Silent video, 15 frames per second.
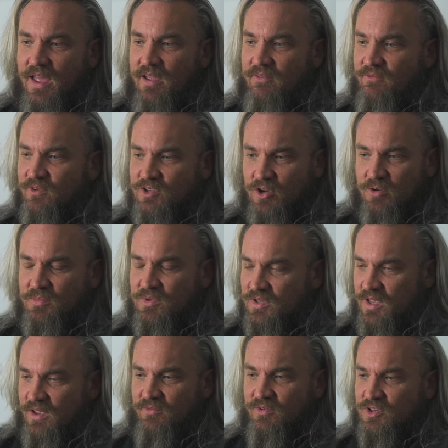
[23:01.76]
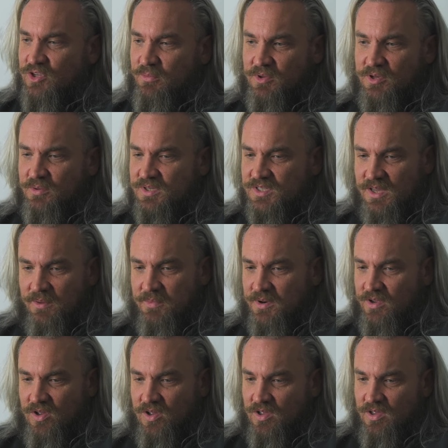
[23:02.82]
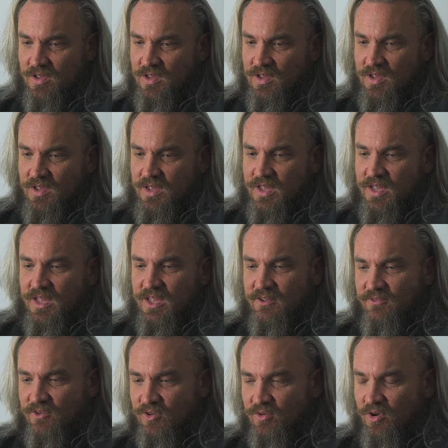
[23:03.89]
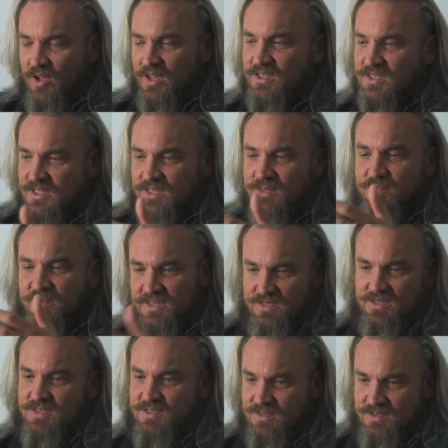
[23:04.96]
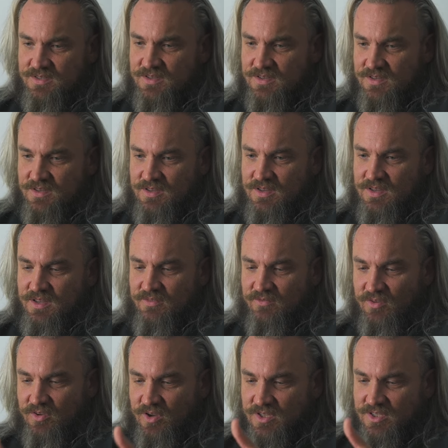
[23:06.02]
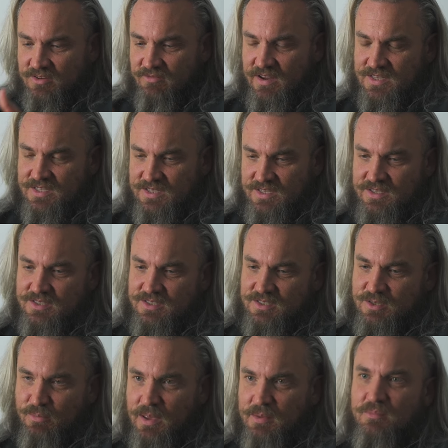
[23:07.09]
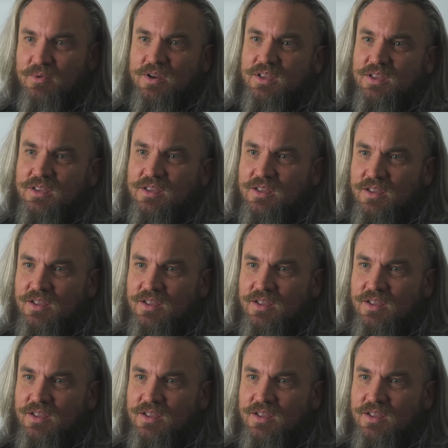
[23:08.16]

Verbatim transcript: every time every time I do a seminar. If you got into this business, if you got into wrestling to make money,